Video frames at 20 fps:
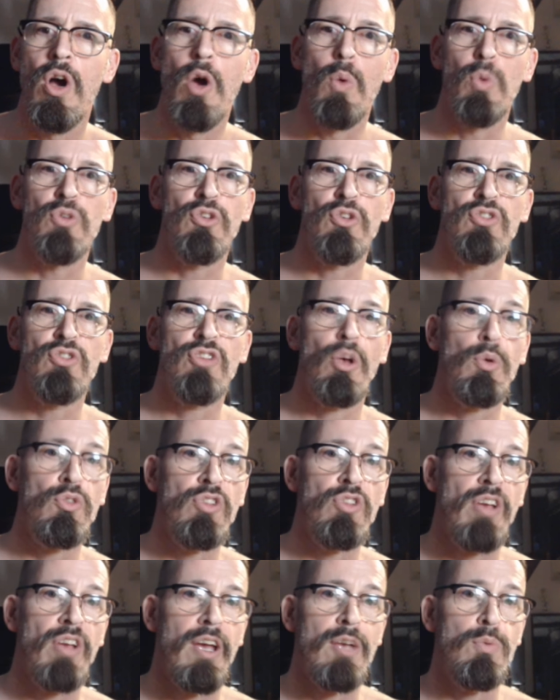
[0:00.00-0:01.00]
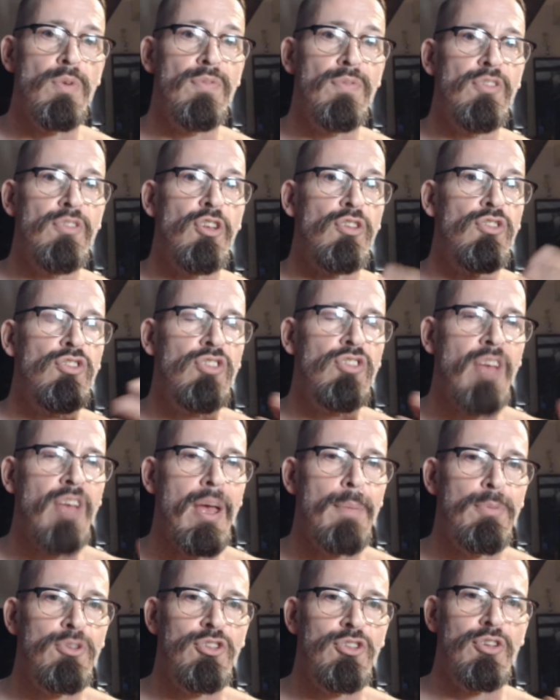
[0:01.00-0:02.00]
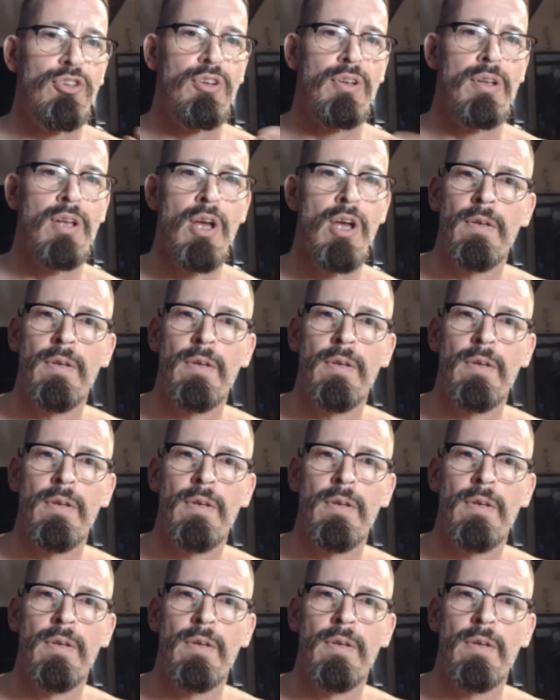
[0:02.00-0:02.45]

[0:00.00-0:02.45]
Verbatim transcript: was associated with deception.